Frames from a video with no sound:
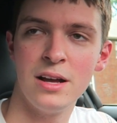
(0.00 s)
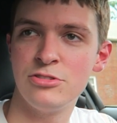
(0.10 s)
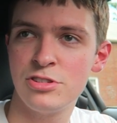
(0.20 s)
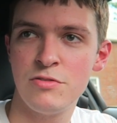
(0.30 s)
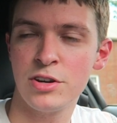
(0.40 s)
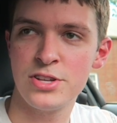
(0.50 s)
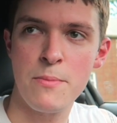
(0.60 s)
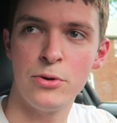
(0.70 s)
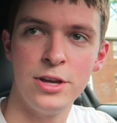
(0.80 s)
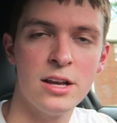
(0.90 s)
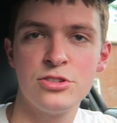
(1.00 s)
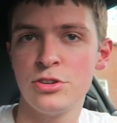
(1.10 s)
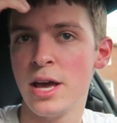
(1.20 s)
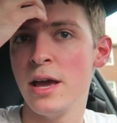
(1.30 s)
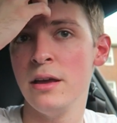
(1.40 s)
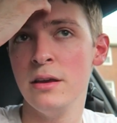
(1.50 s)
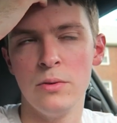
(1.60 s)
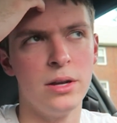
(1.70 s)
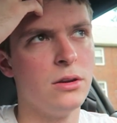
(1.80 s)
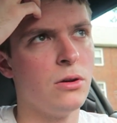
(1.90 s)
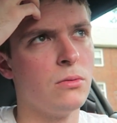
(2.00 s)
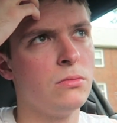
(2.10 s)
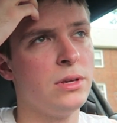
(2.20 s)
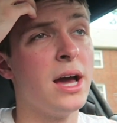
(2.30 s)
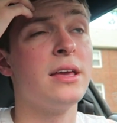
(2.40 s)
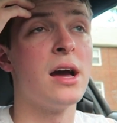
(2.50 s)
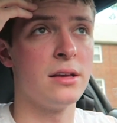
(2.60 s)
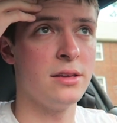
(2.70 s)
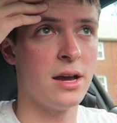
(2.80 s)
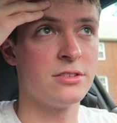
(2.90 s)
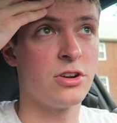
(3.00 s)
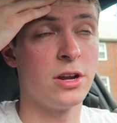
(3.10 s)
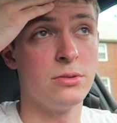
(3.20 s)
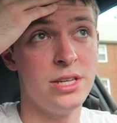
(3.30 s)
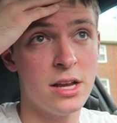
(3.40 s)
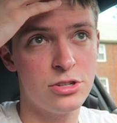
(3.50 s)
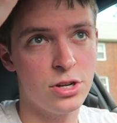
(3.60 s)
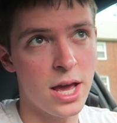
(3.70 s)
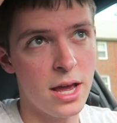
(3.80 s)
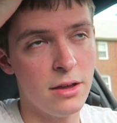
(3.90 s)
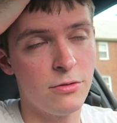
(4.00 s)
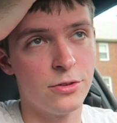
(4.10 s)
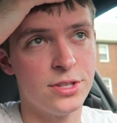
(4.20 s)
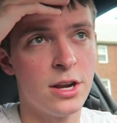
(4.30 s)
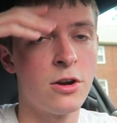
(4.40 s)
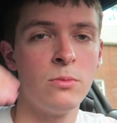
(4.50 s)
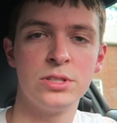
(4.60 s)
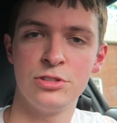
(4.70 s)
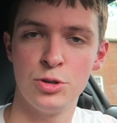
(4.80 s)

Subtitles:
just for example, yesterday, sorry, it was yesterday for dinner. I went to